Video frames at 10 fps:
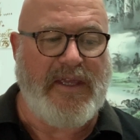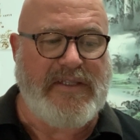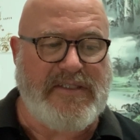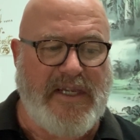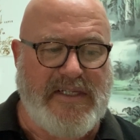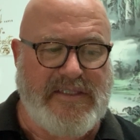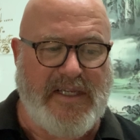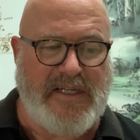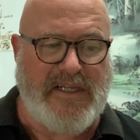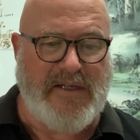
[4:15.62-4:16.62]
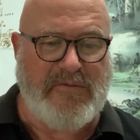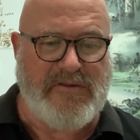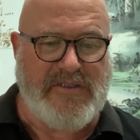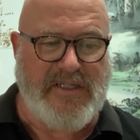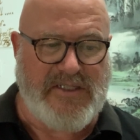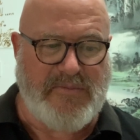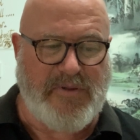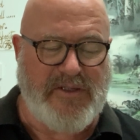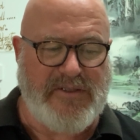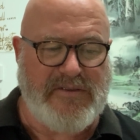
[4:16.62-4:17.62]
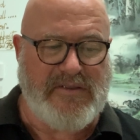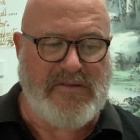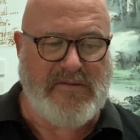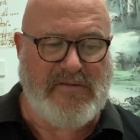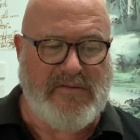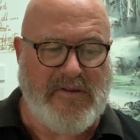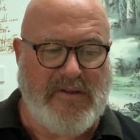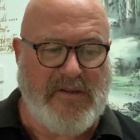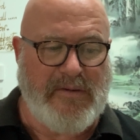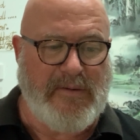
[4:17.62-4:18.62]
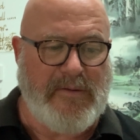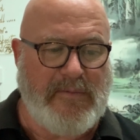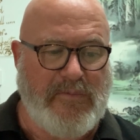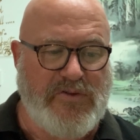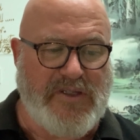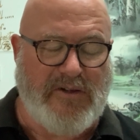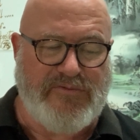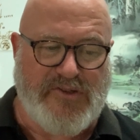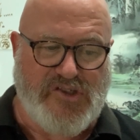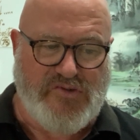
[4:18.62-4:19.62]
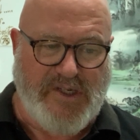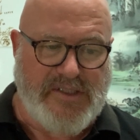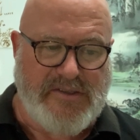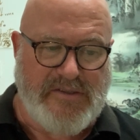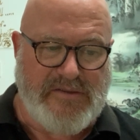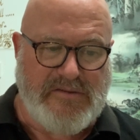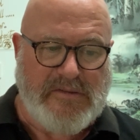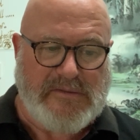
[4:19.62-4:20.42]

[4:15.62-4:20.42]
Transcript: it says that he was disciplined, self-restricted.